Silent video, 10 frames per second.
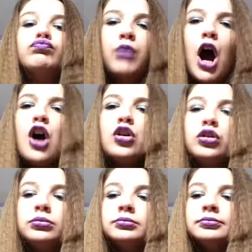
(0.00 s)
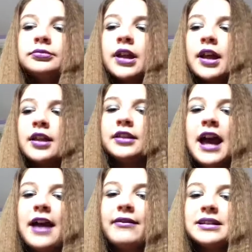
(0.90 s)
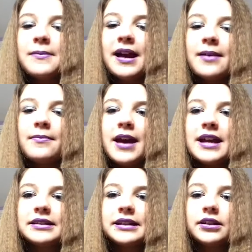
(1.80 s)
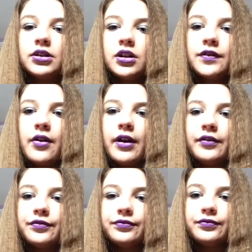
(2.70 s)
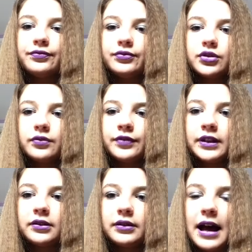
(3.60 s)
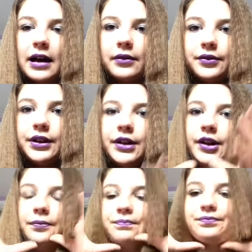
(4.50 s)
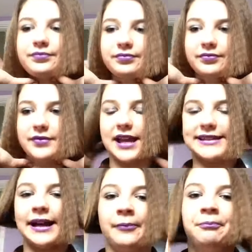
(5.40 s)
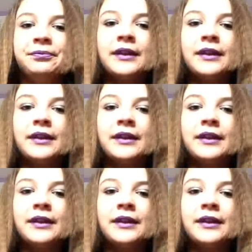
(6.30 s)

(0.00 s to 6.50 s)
Boom! There is my amazing cover of something that, you know, that song.